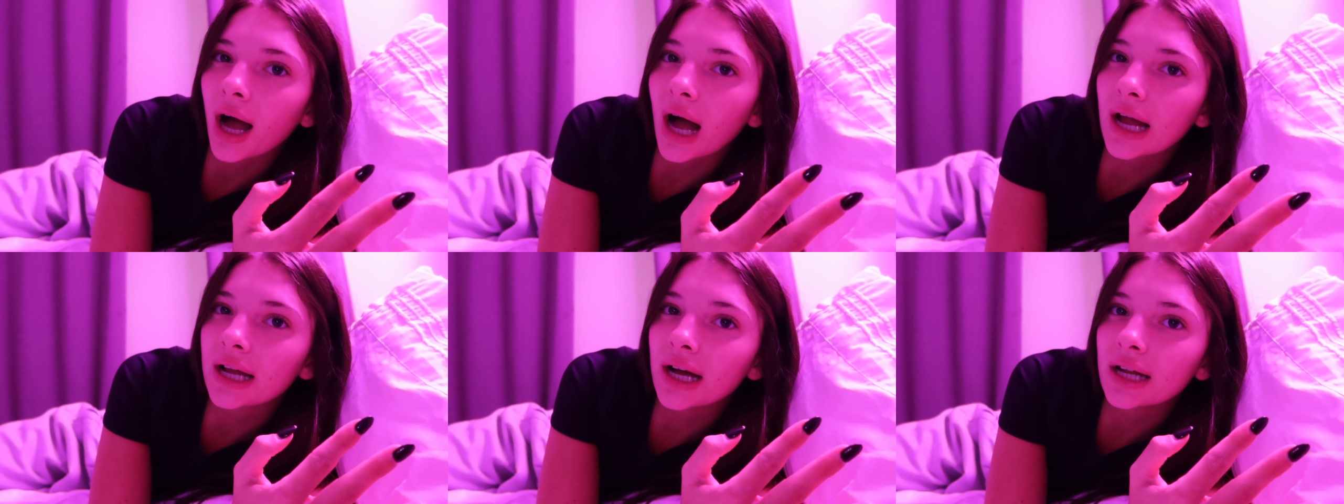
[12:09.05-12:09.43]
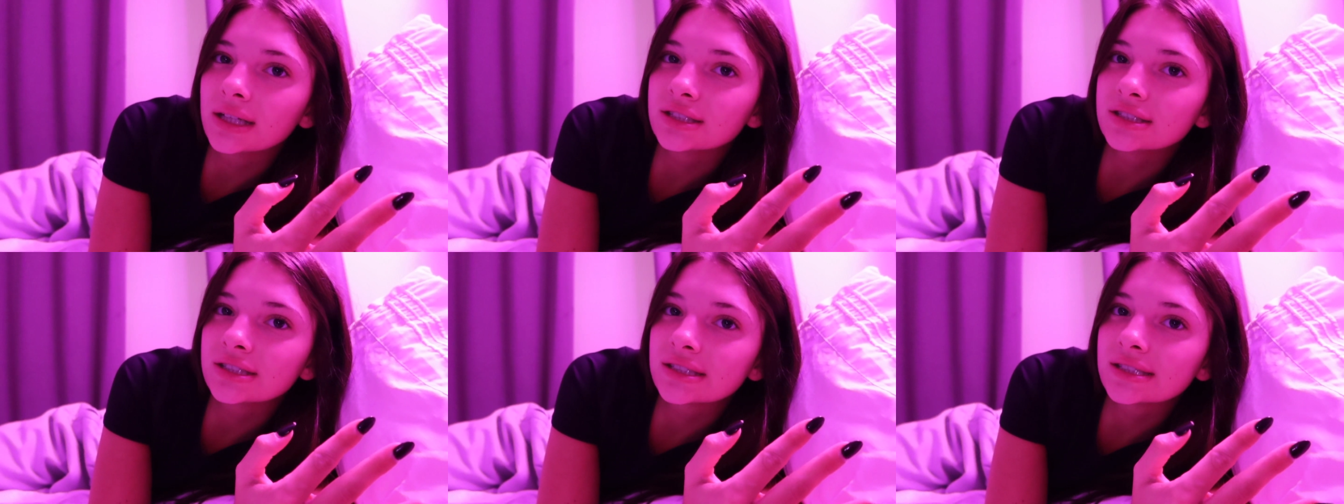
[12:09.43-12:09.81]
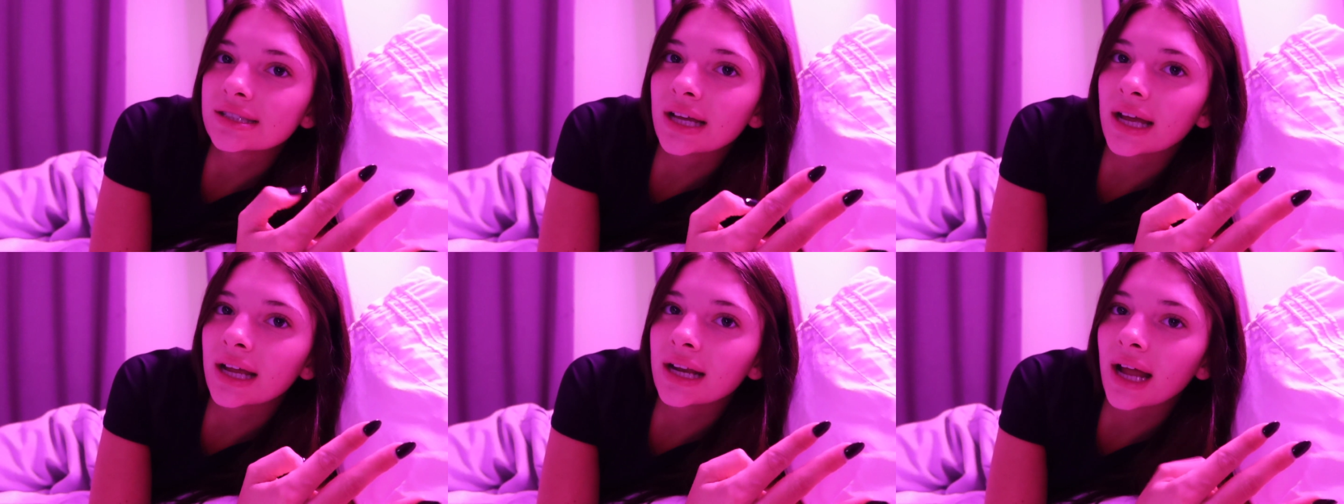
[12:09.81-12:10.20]
I kind of just
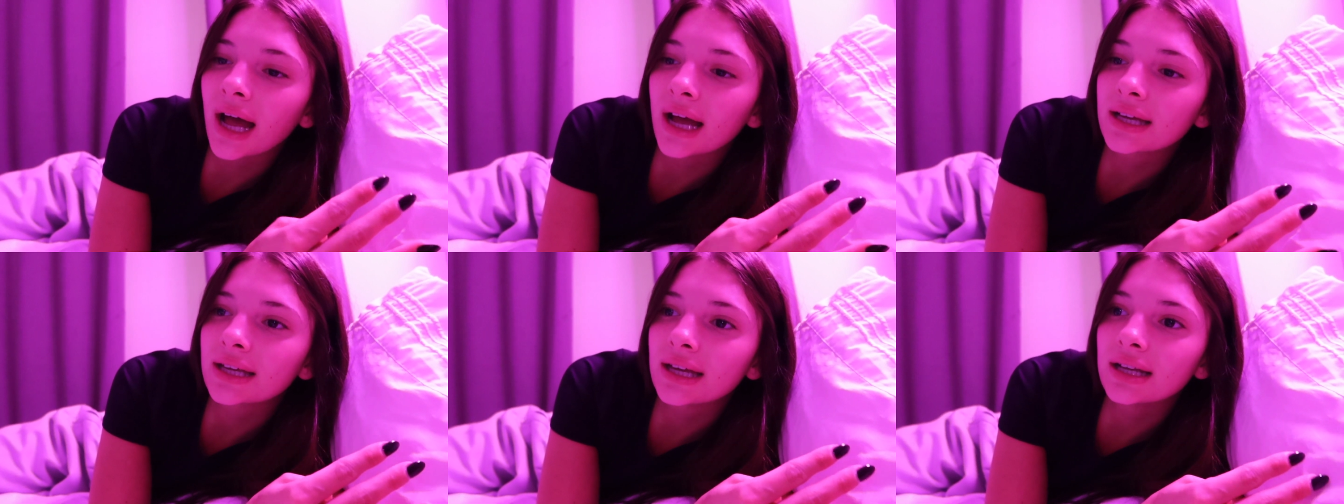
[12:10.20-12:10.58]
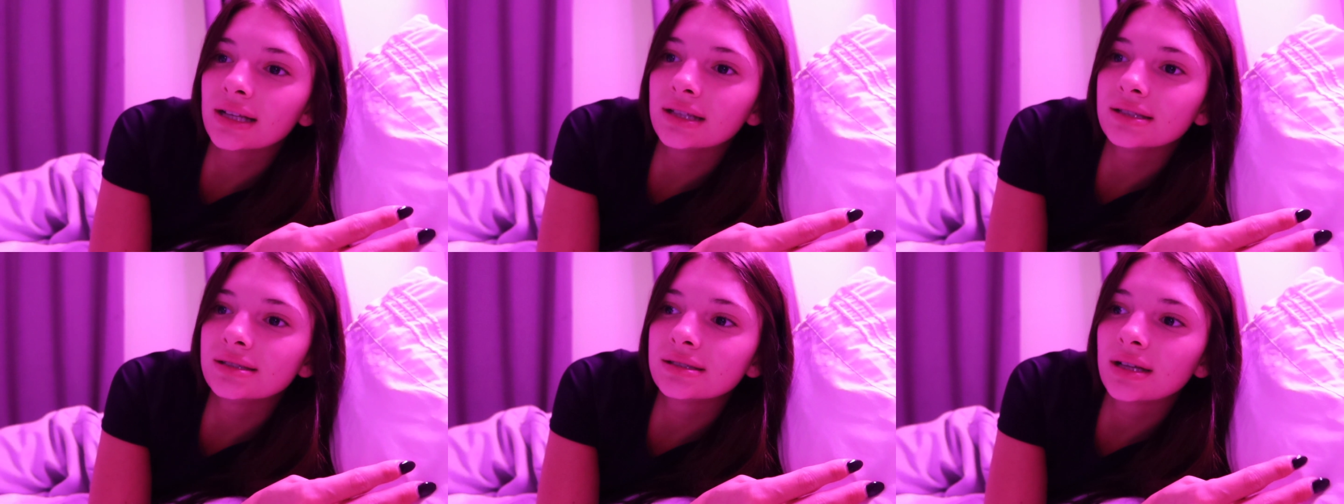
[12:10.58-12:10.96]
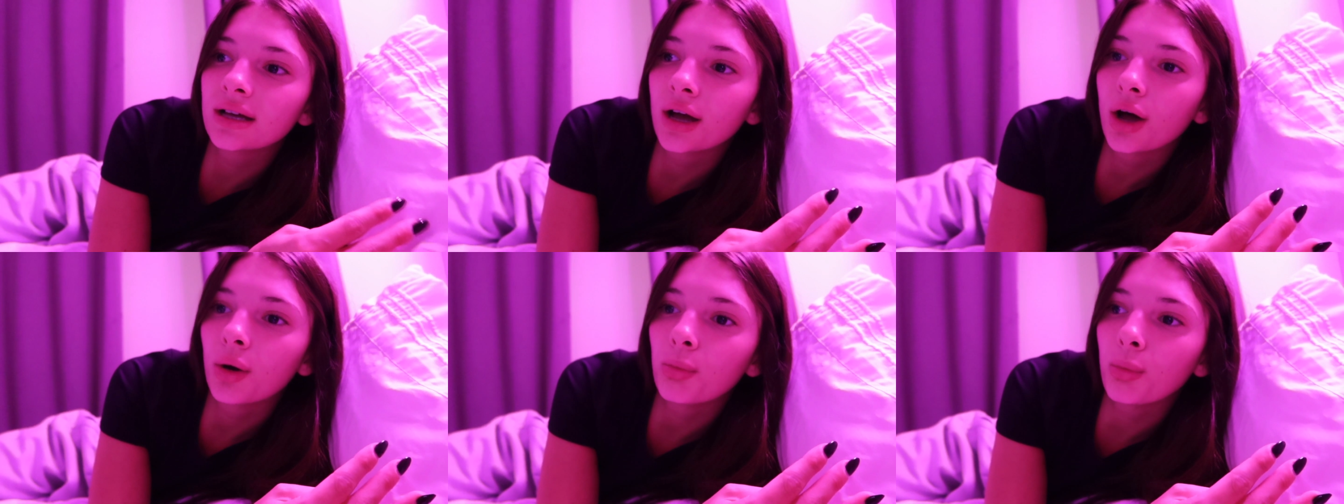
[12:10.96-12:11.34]
stayed at Katie's
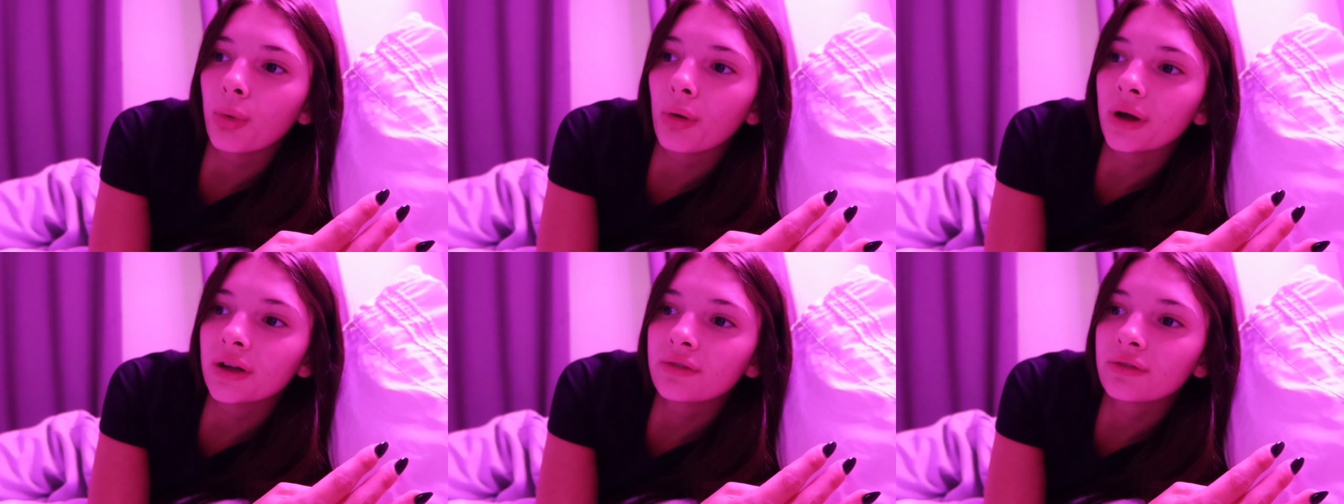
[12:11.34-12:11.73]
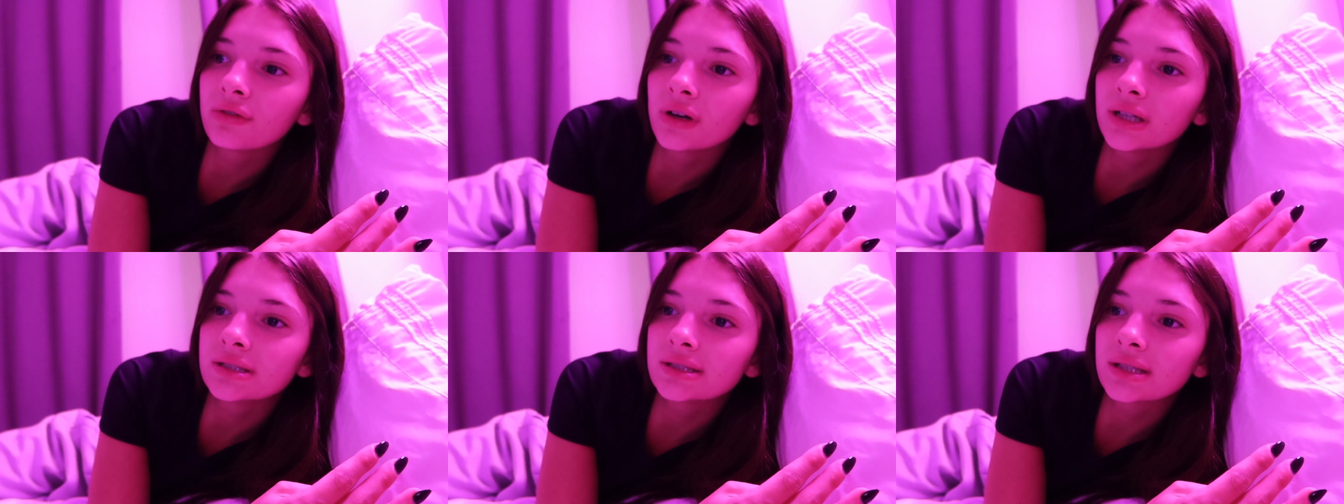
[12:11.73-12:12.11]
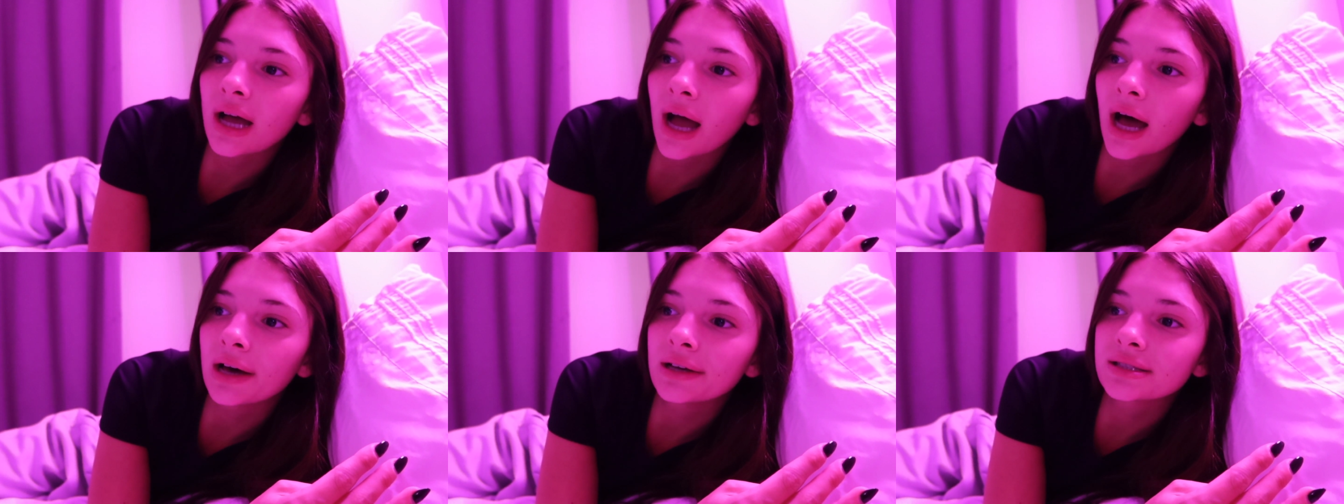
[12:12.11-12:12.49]
boyfriend's
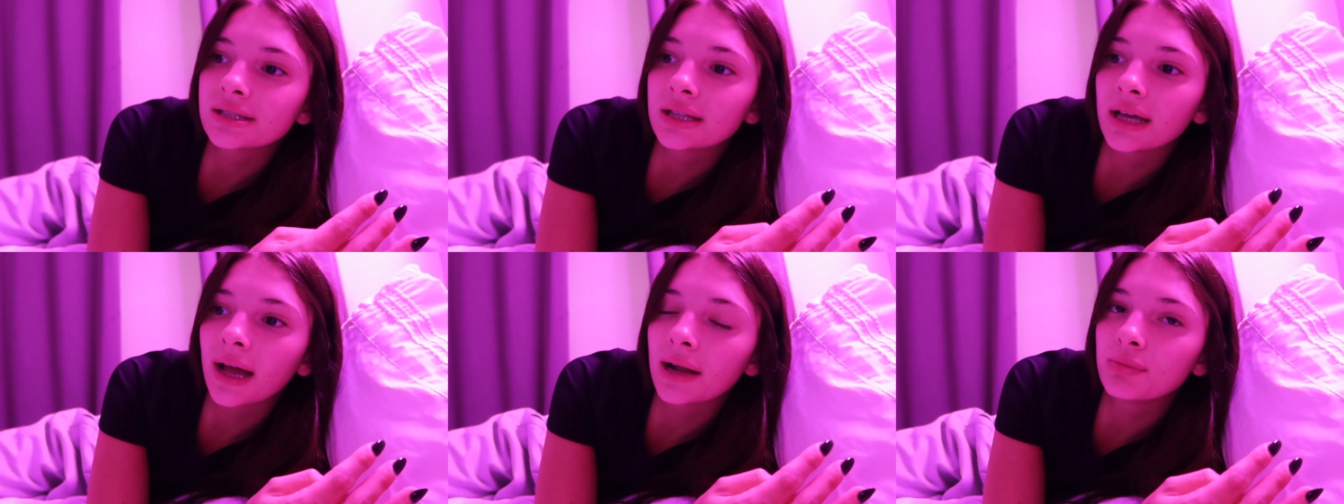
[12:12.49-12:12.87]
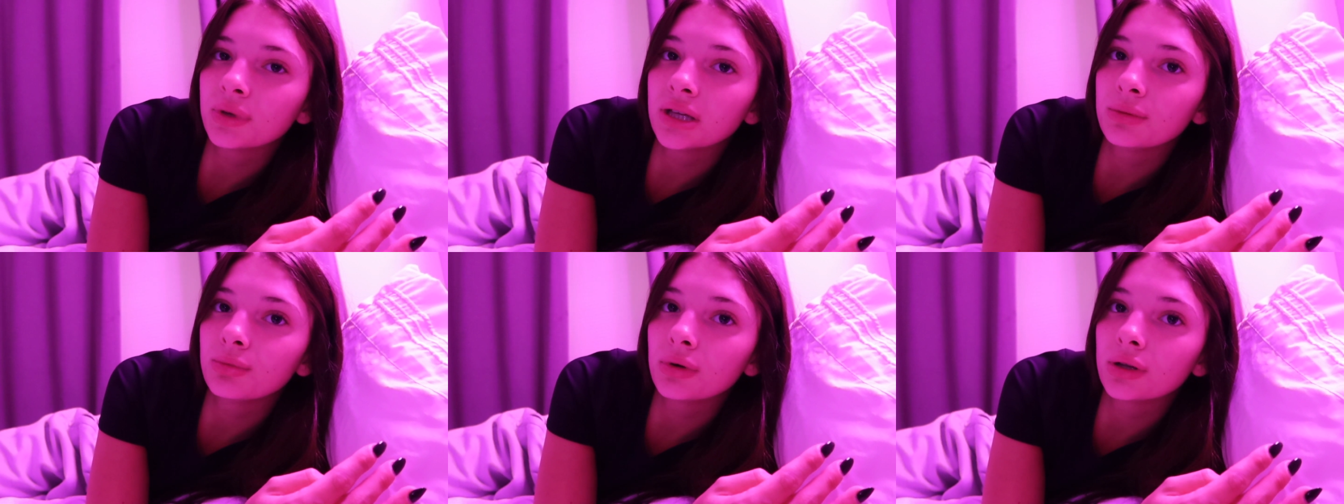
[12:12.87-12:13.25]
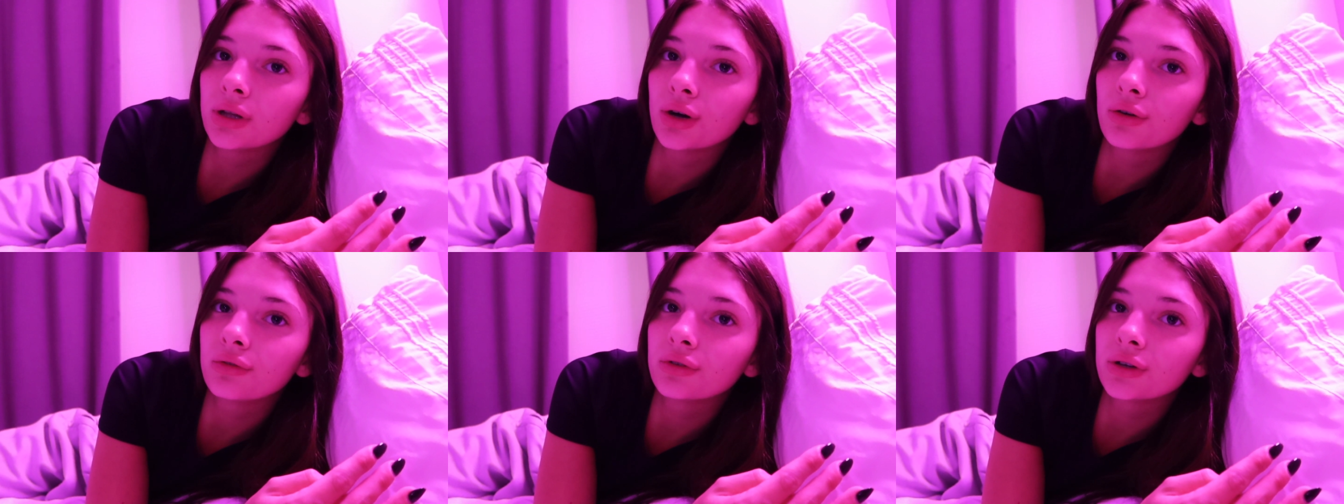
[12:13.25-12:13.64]
house and they had
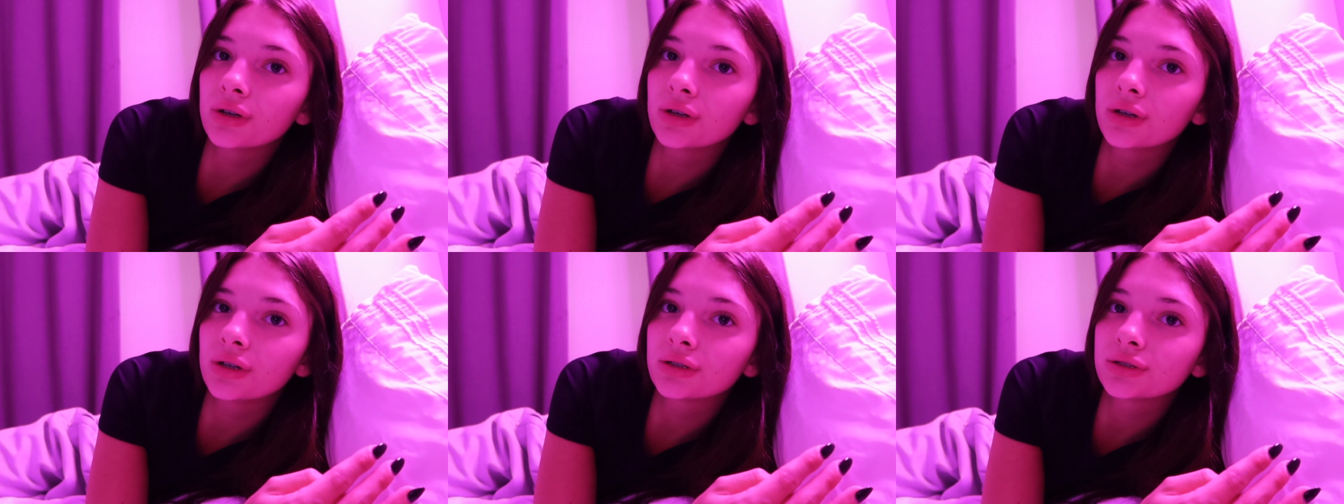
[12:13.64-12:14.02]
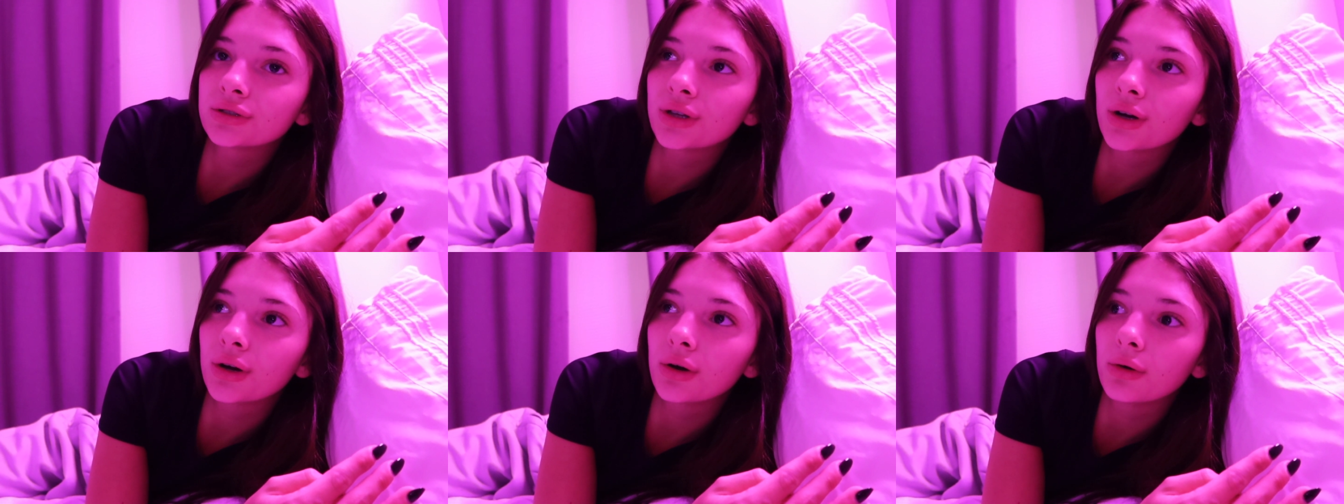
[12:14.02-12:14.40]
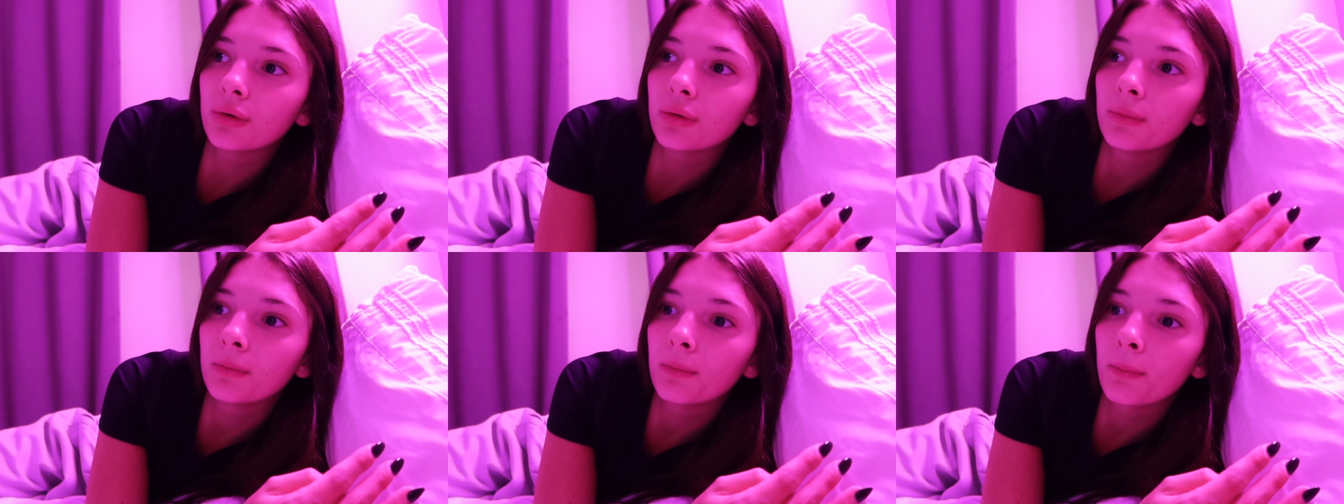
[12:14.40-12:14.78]
people over, so